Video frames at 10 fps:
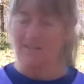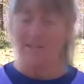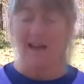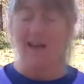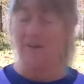
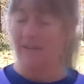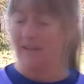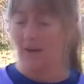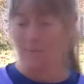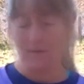not only
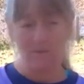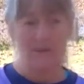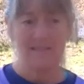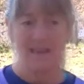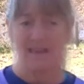go by the
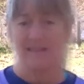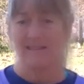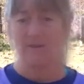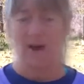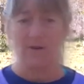wayside
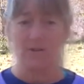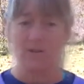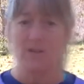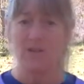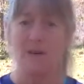is our
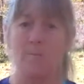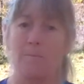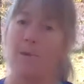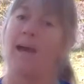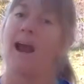nutrition,
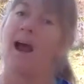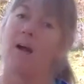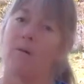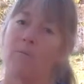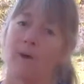but
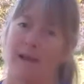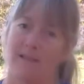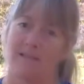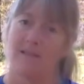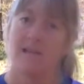our
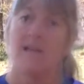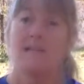rest.